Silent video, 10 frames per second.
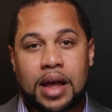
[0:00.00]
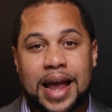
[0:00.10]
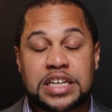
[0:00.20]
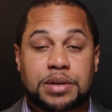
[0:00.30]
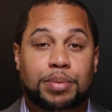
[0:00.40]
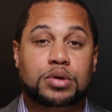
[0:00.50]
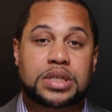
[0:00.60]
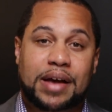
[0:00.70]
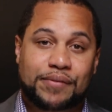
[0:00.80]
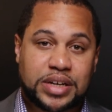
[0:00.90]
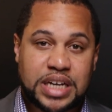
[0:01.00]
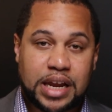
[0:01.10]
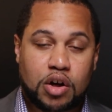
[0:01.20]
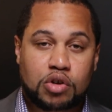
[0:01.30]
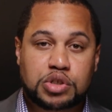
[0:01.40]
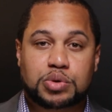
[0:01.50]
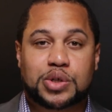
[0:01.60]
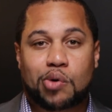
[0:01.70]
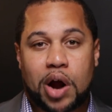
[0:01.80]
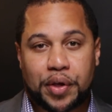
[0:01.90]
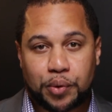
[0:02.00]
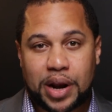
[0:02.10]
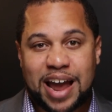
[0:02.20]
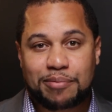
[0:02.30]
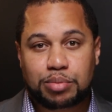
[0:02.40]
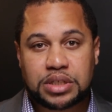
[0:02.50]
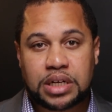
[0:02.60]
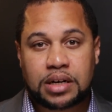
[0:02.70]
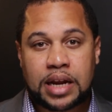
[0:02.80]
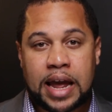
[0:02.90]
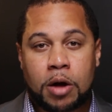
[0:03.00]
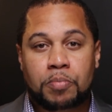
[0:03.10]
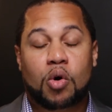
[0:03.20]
as opposed to FHA loans, which require 3.5% down,